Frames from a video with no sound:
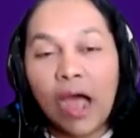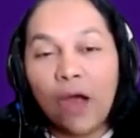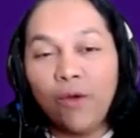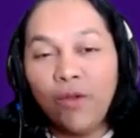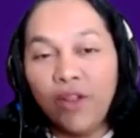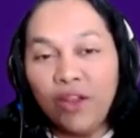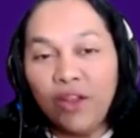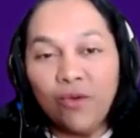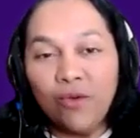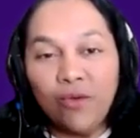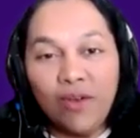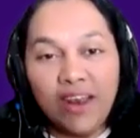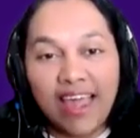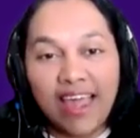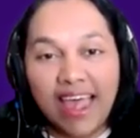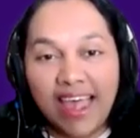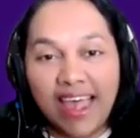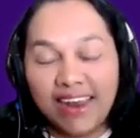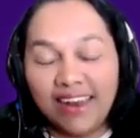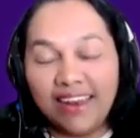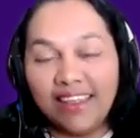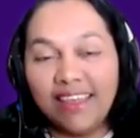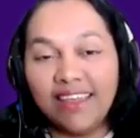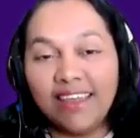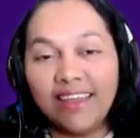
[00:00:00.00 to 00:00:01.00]
How did you
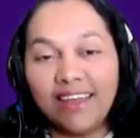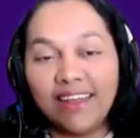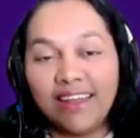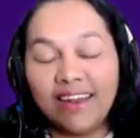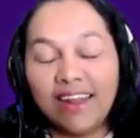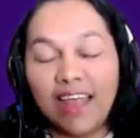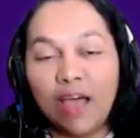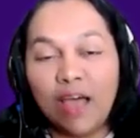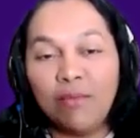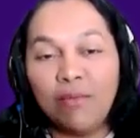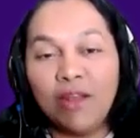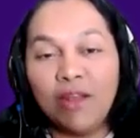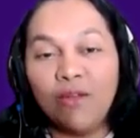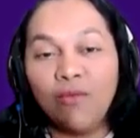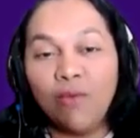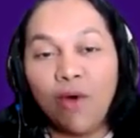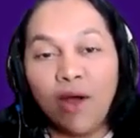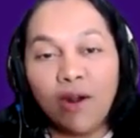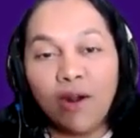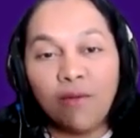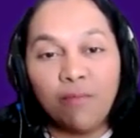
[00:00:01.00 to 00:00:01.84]
land here? I mean,